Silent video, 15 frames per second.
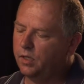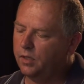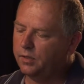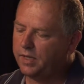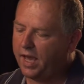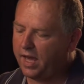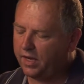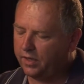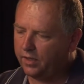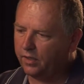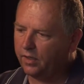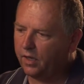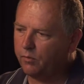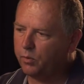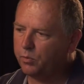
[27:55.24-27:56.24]
data that
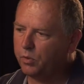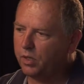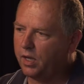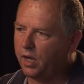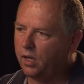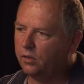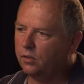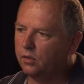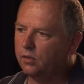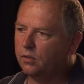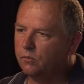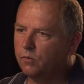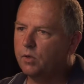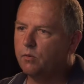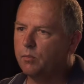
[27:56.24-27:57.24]
they would put out that
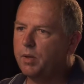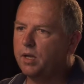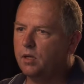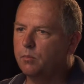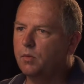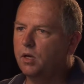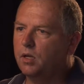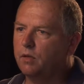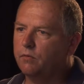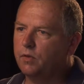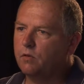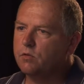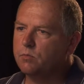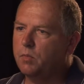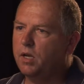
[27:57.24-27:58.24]
we were making money. If
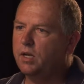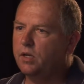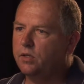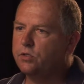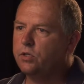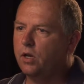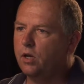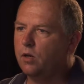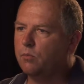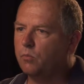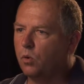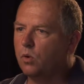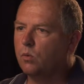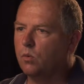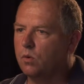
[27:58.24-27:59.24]
there was money to share,
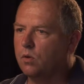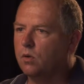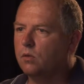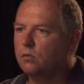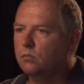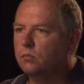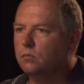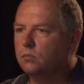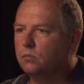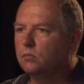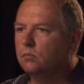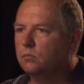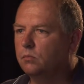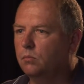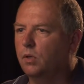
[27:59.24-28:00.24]
Borg Warner,
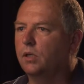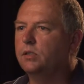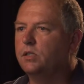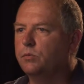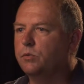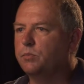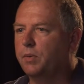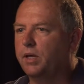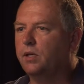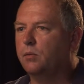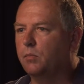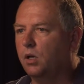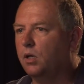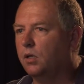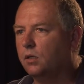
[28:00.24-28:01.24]
Muncie was making
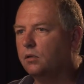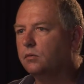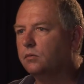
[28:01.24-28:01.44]
money.